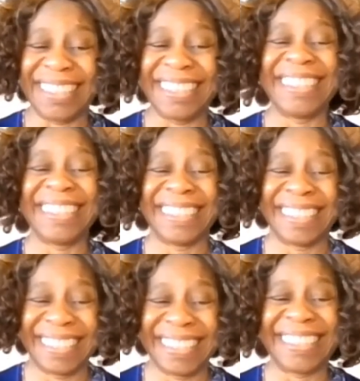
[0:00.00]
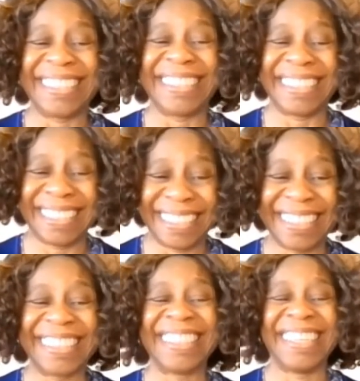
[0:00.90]

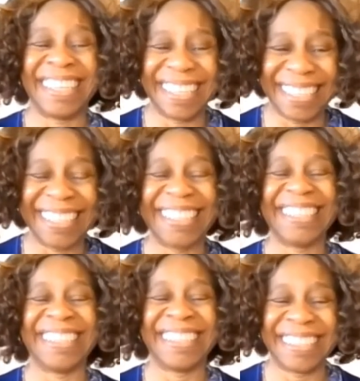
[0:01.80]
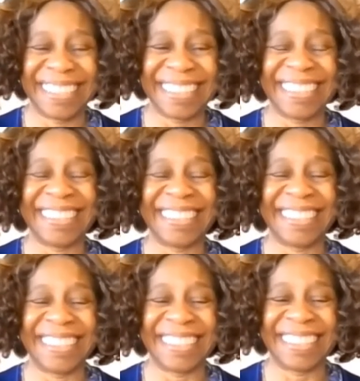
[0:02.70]

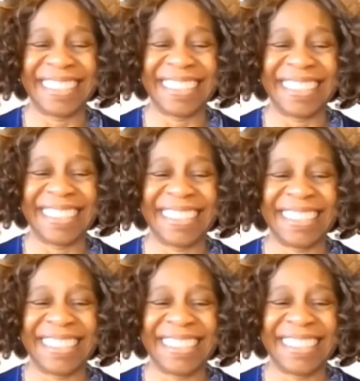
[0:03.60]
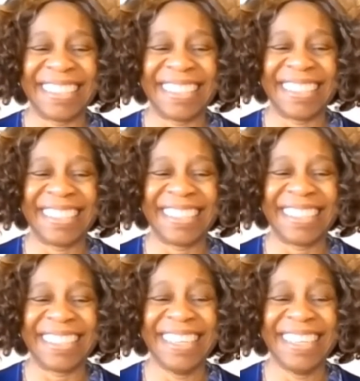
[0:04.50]
(silent)